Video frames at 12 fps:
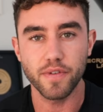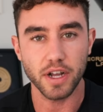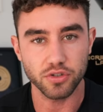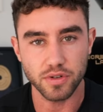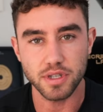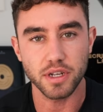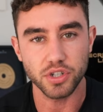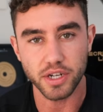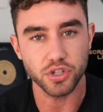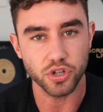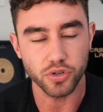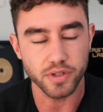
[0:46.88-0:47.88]
factory slash
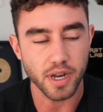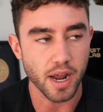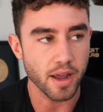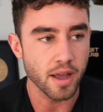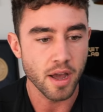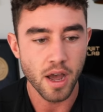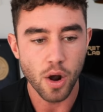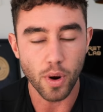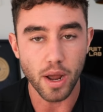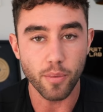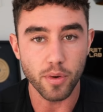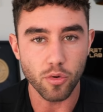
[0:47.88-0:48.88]
HQ today,
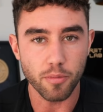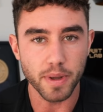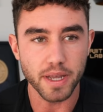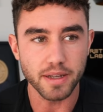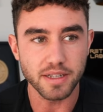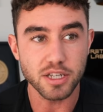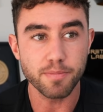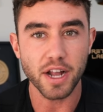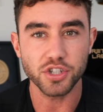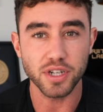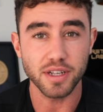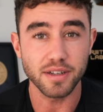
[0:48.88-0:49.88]
where we will be
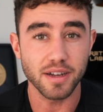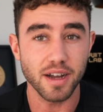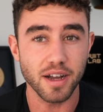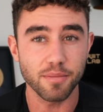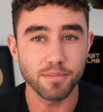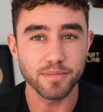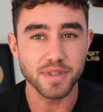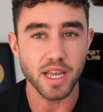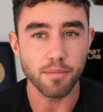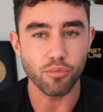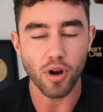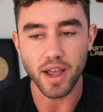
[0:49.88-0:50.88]
dispatching
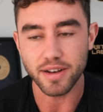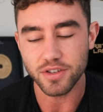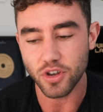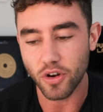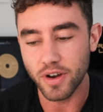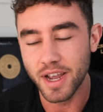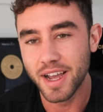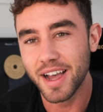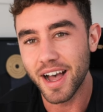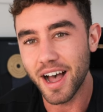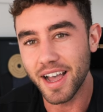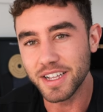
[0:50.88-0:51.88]
said brand. So
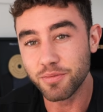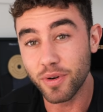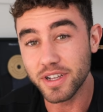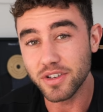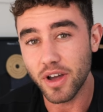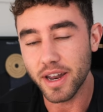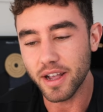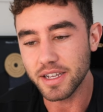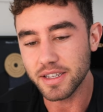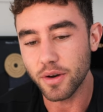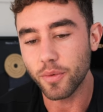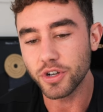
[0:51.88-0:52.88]
it's pretty exciting,
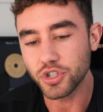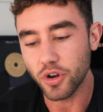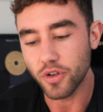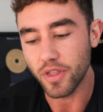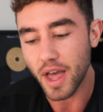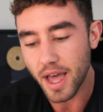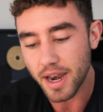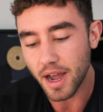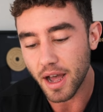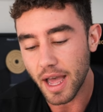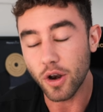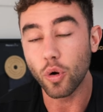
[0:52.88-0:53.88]
guys, and I wanna show you that.
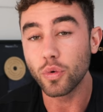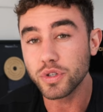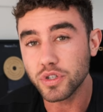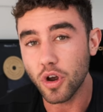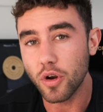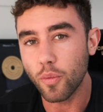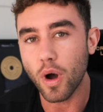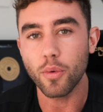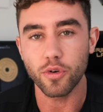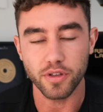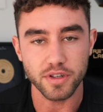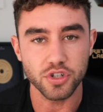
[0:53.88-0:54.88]
And also, while
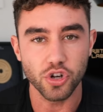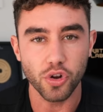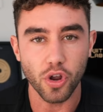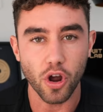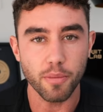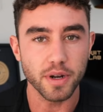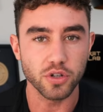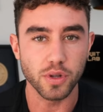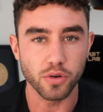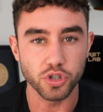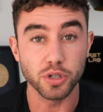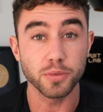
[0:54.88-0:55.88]
we're at the studio, I'm gonna do a
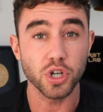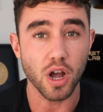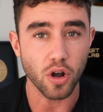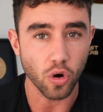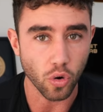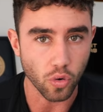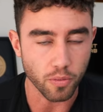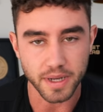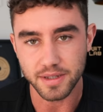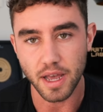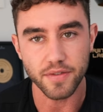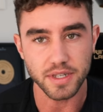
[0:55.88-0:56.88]
little Gymshark haul
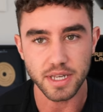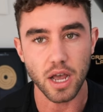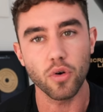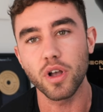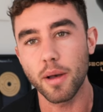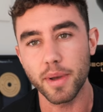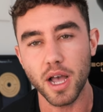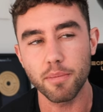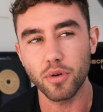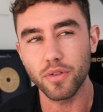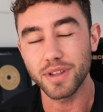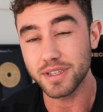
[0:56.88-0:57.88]
because they have a sale coming
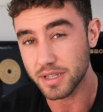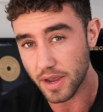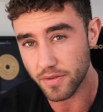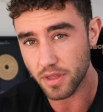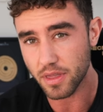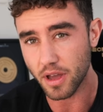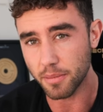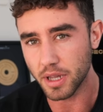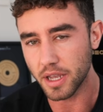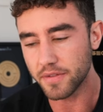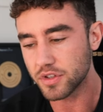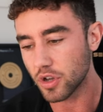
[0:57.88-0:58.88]
up on the 7th, I
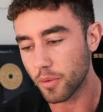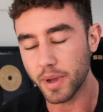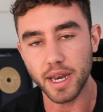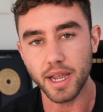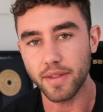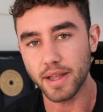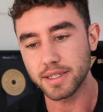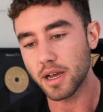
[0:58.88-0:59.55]
believe, so we're gonna get that